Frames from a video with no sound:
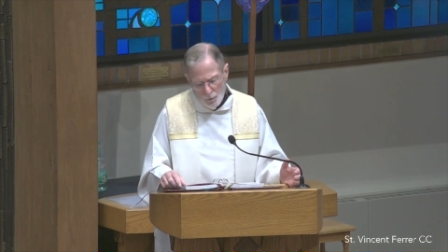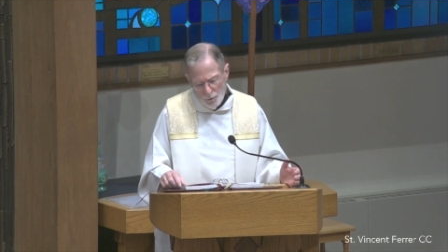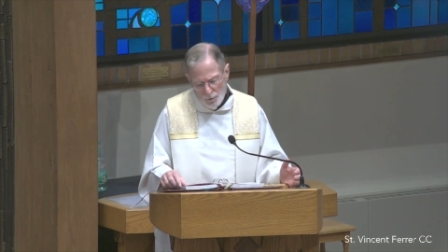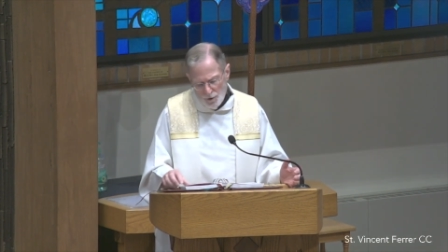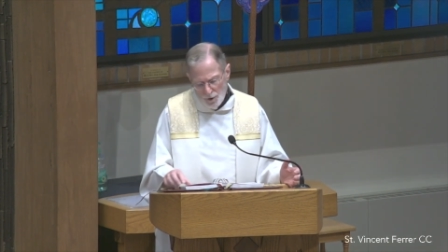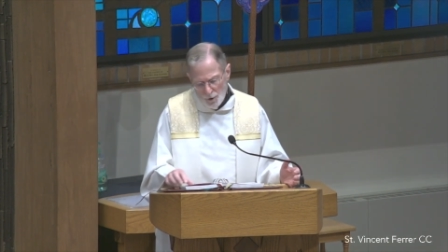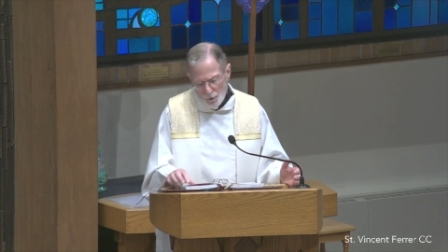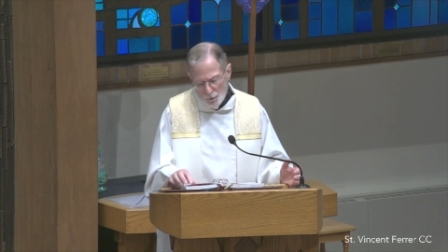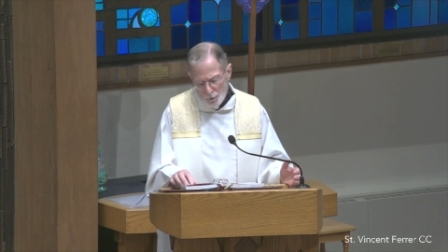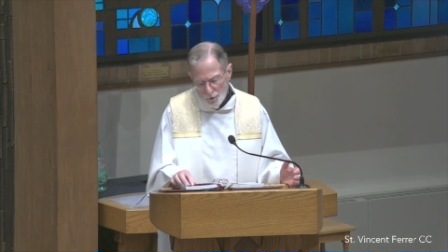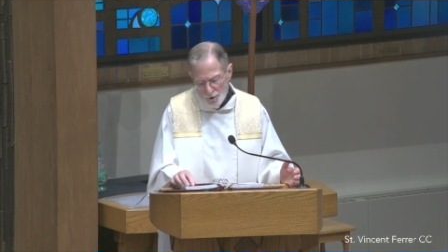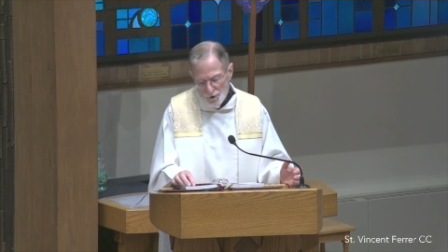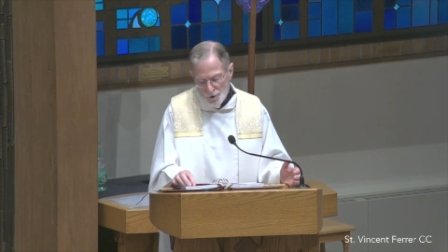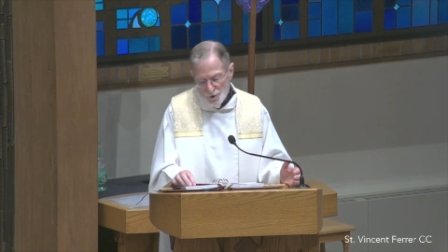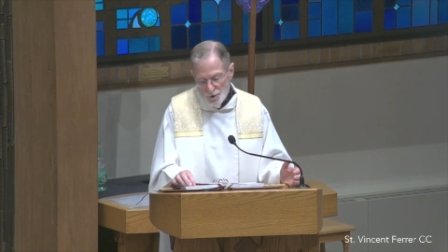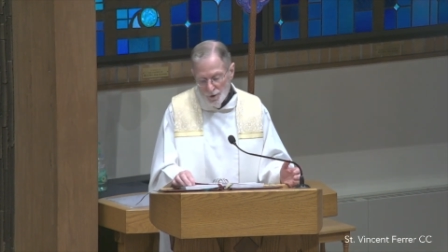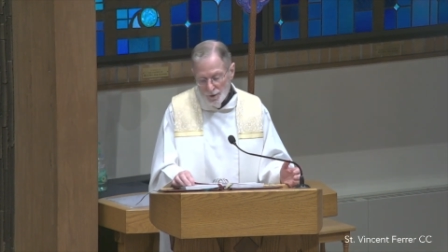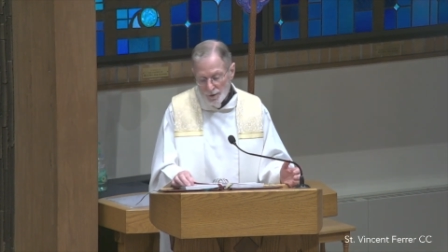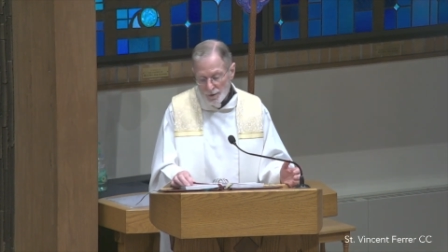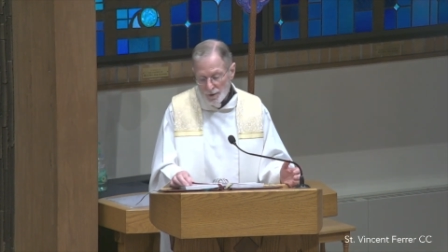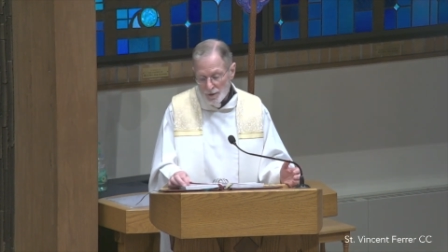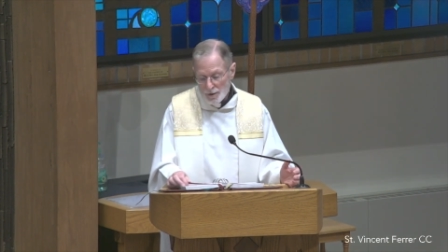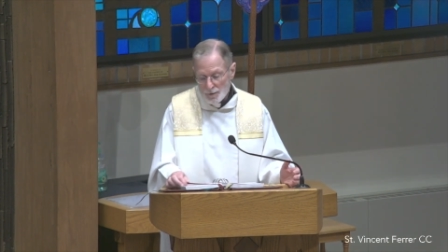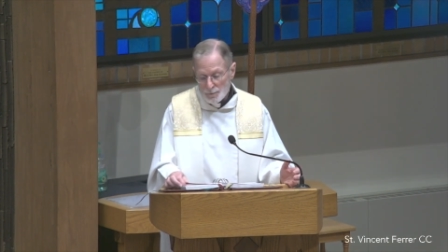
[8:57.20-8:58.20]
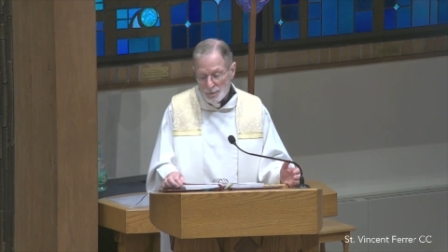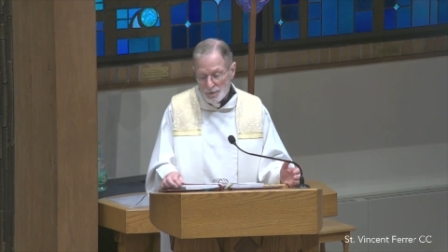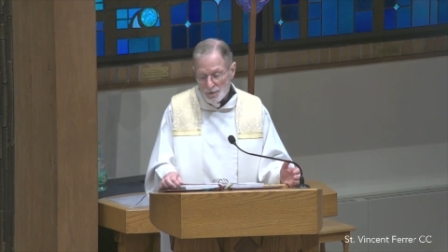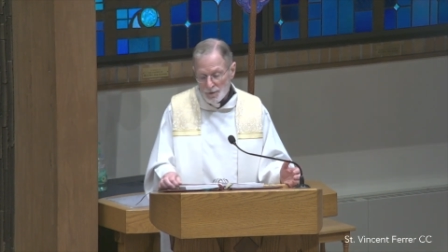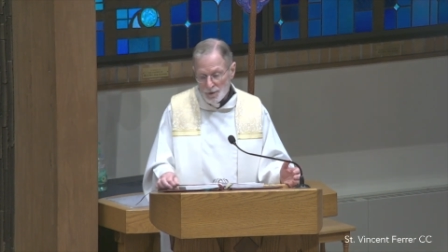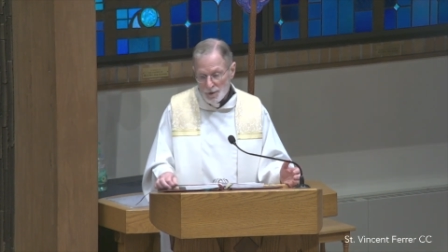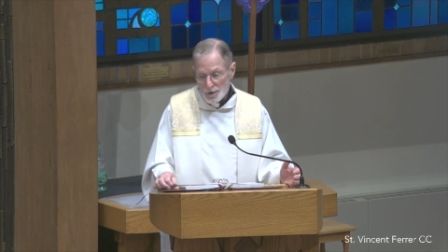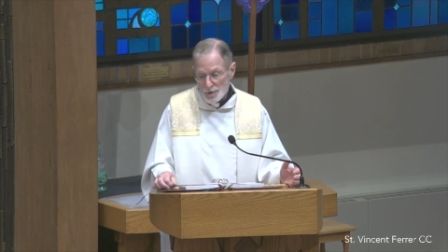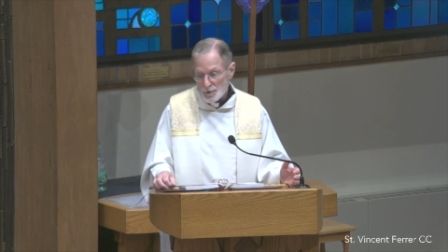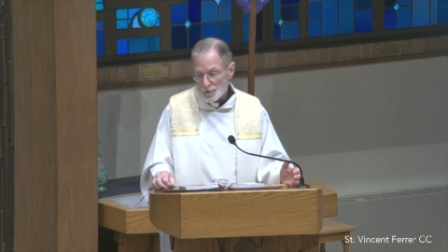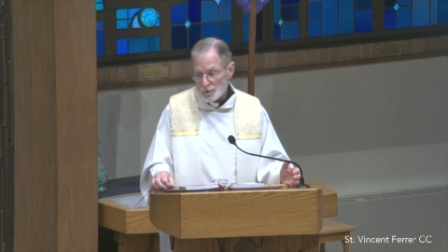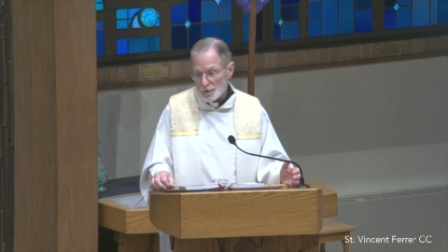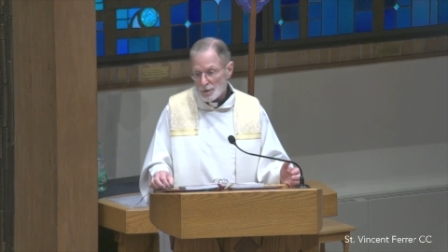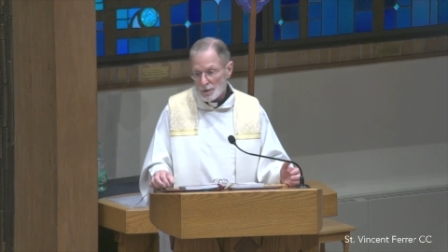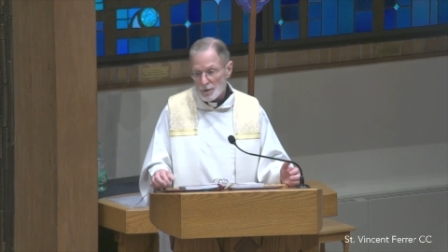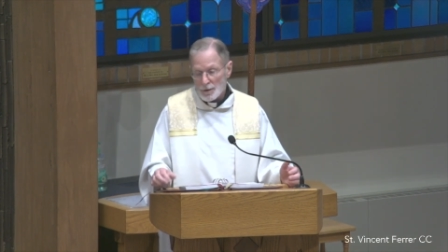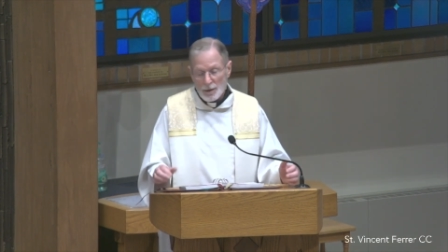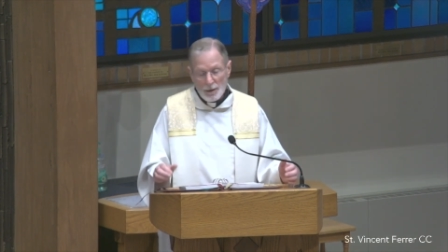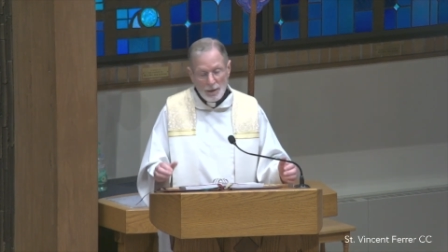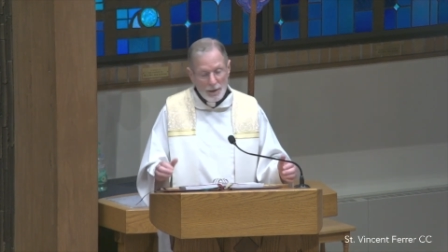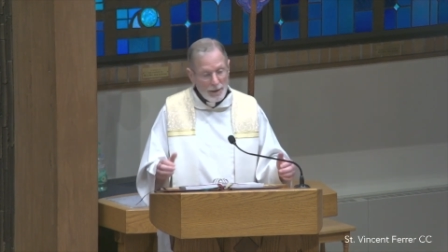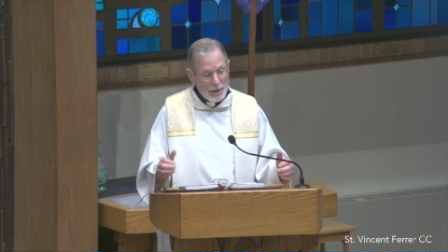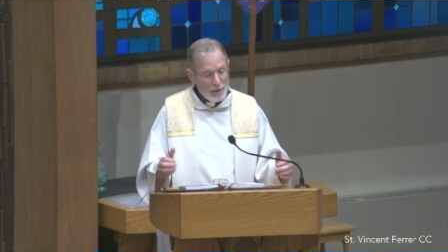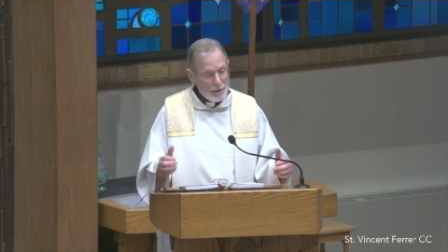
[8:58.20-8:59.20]
There was a Christian
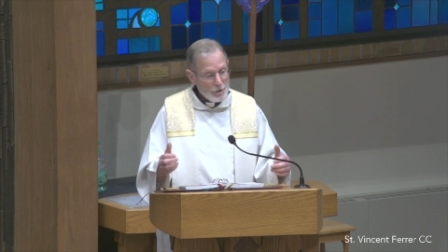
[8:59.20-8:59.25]
disposition